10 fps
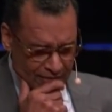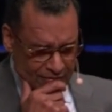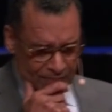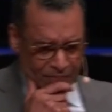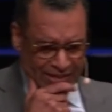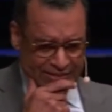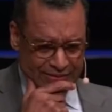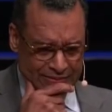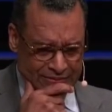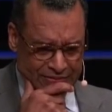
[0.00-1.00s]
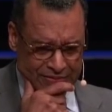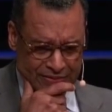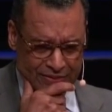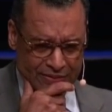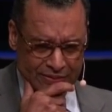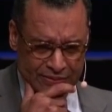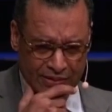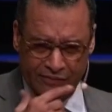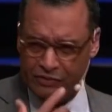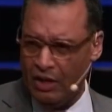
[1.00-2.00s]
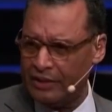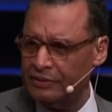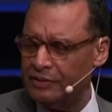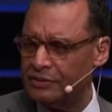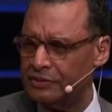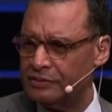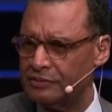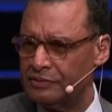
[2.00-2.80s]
the presence of darkness?